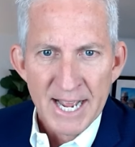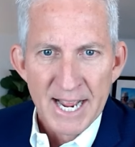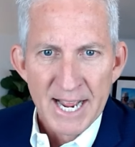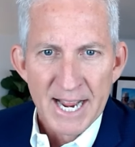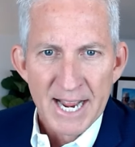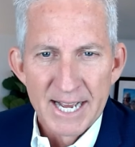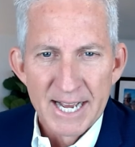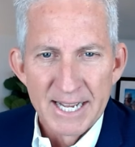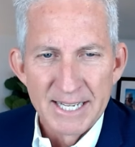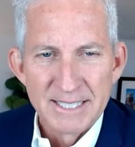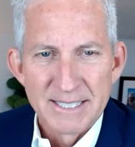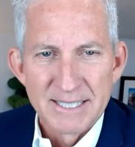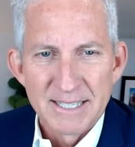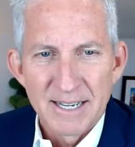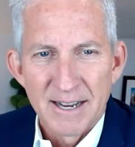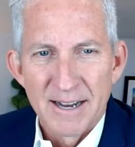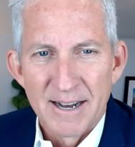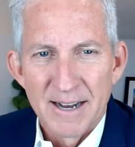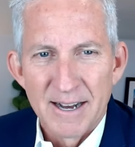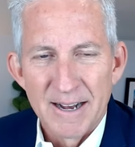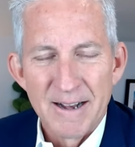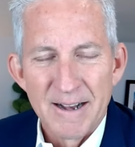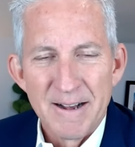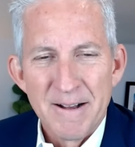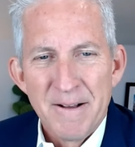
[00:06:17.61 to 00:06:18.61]
And
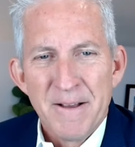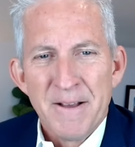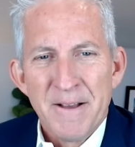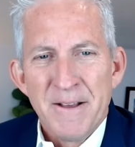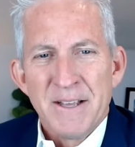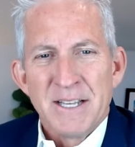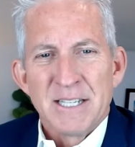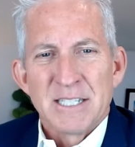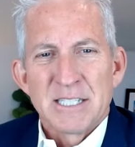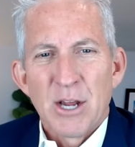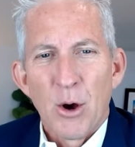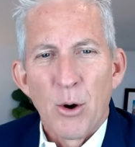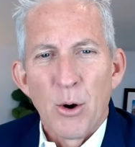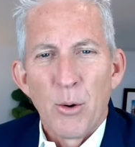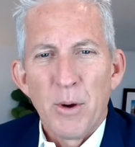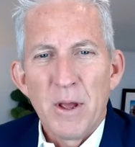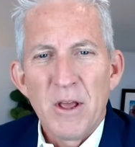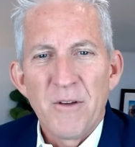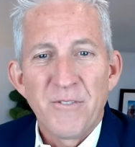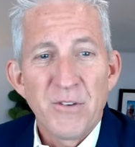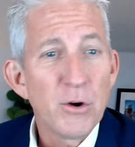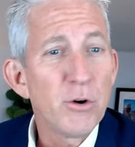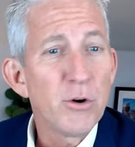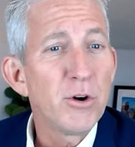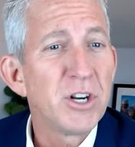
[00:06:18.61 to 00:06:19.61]
so
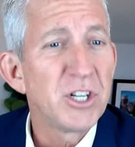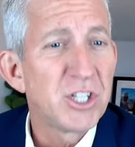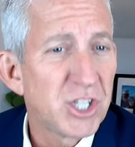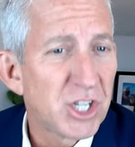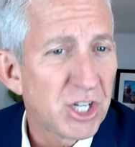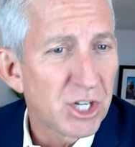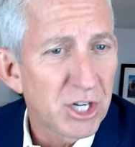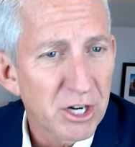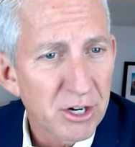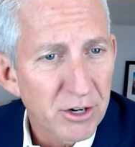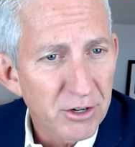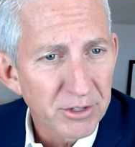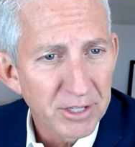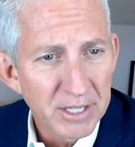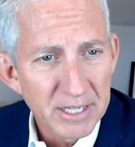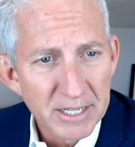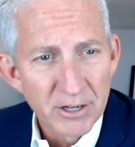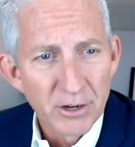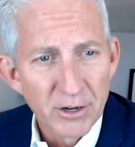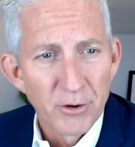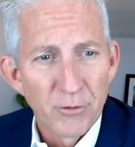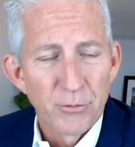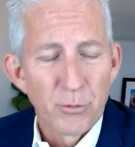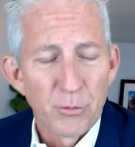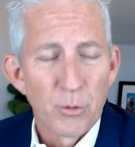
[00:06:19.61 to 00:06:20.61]
if you're a
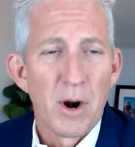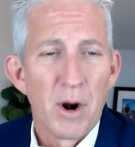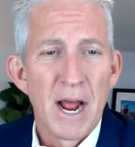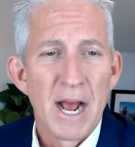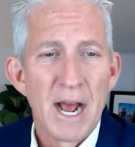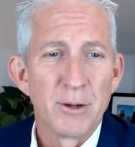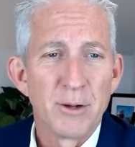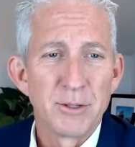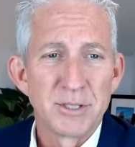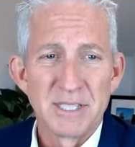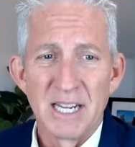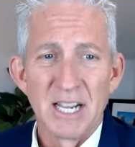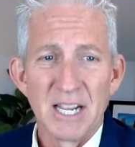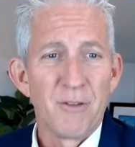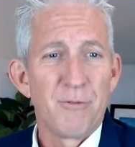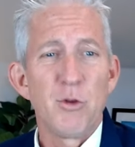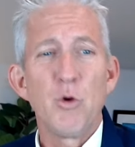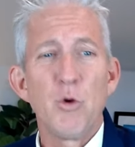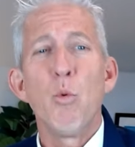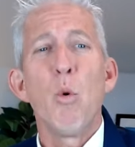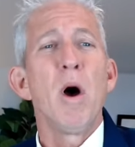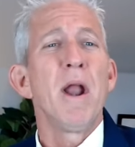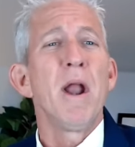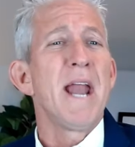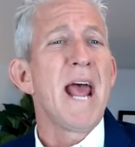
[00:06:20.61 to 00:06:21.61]
cheerleader for housing, if
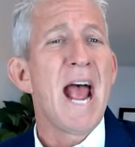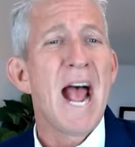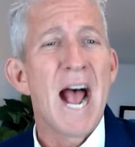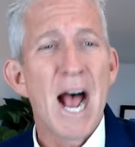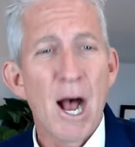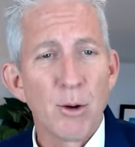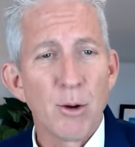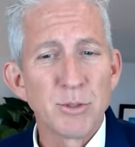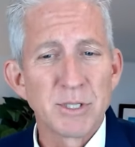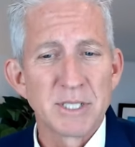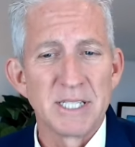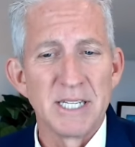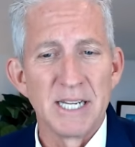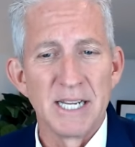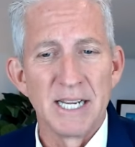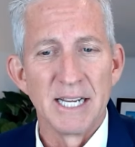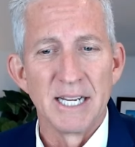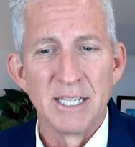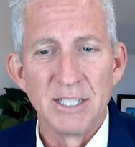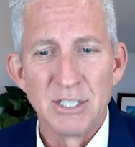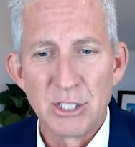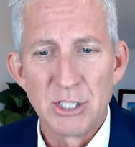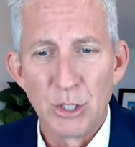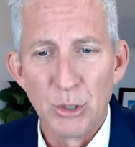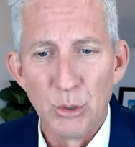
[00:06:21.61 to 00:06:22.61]
you want
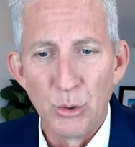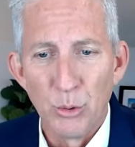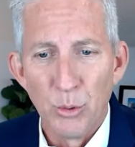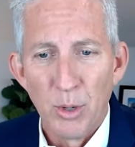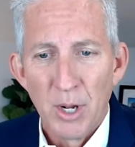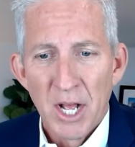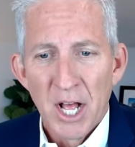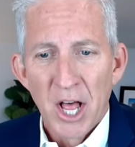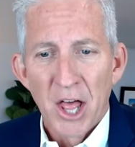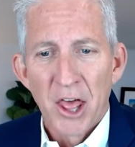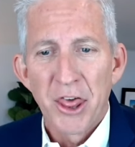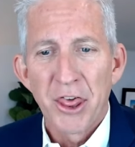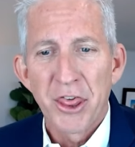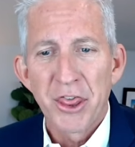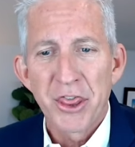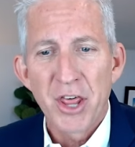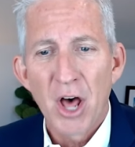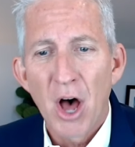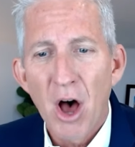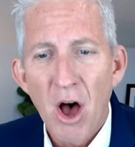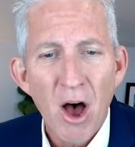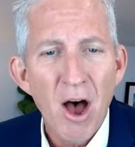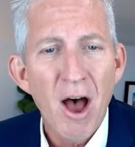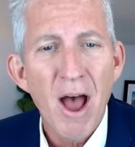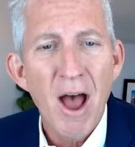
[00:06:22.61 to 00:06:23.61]
housing to
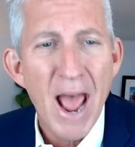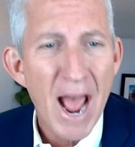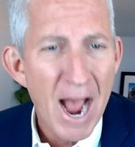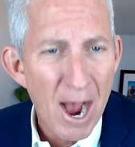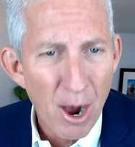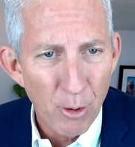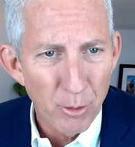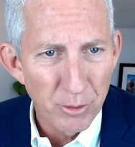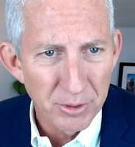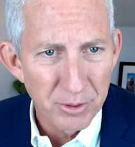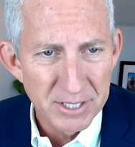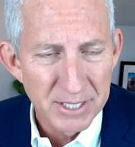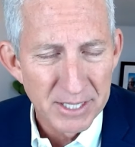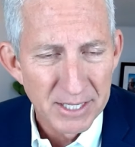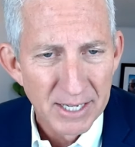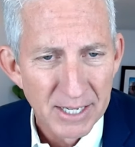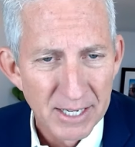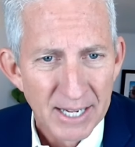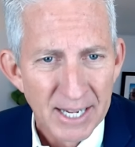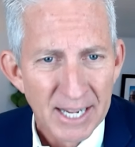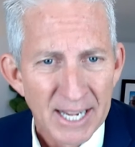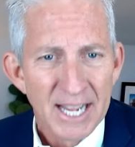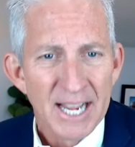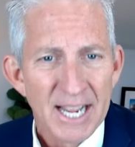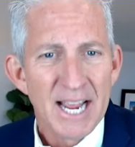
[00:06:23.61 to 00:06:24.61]
thaw out,
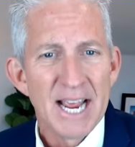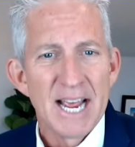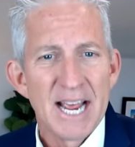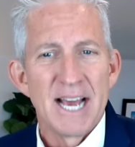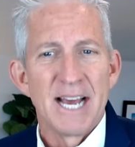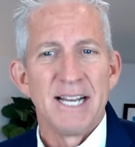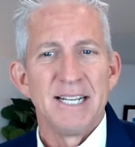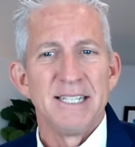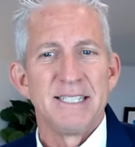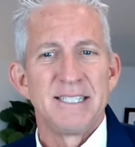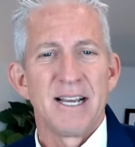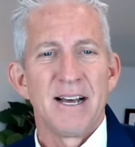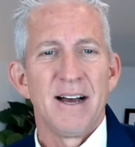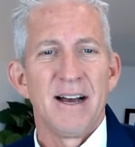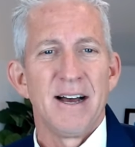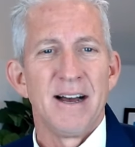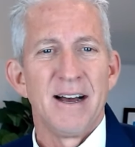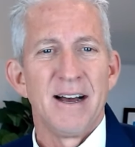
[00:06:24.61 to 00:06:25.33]
and